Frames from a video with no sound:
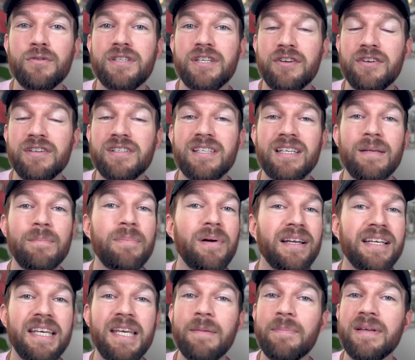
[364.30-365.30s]
seriously,
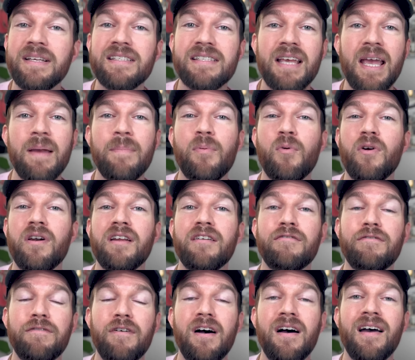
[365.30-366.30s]
but keeping
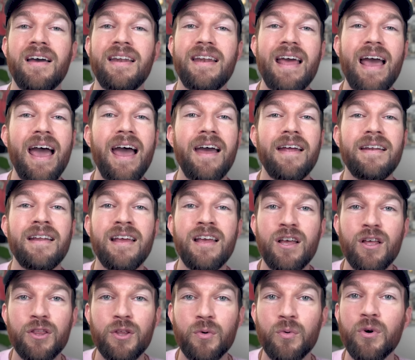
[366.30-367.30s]
skateboarding fun at
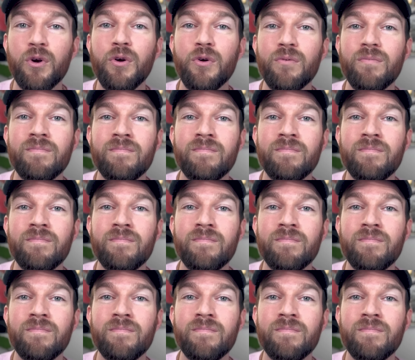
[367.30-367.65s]
the root